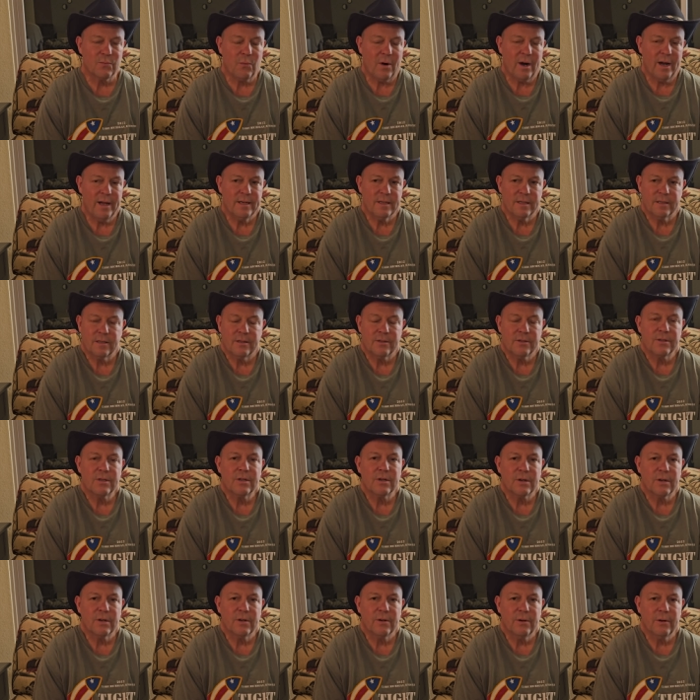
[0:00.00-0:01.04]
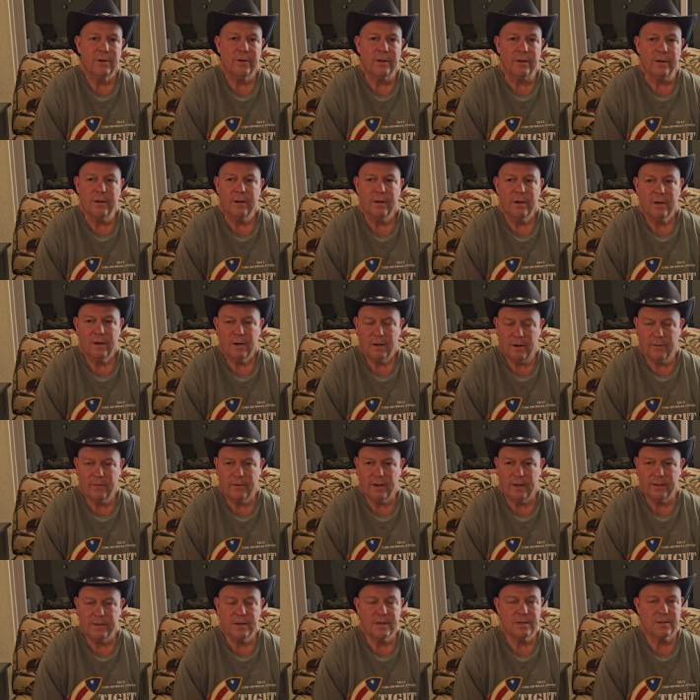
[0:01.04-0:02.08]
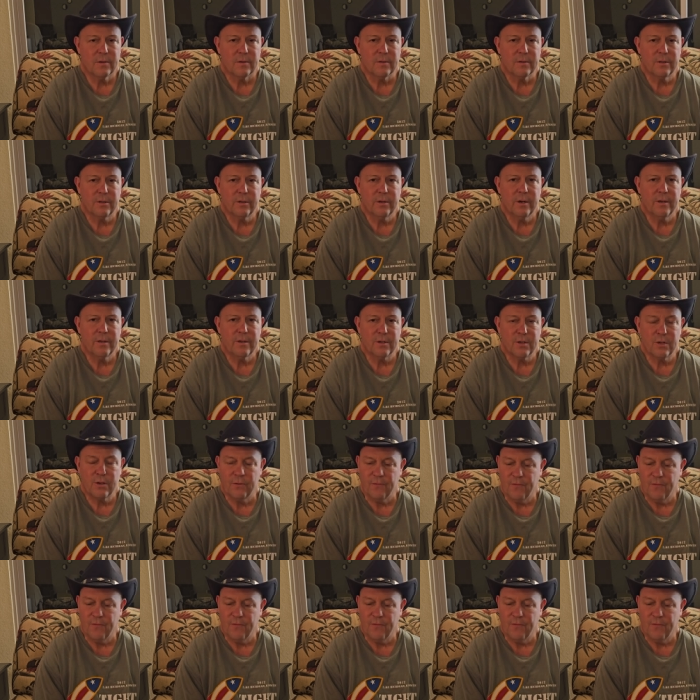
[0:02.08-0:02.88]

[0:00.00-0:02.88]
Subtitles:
why is there security around these old churches?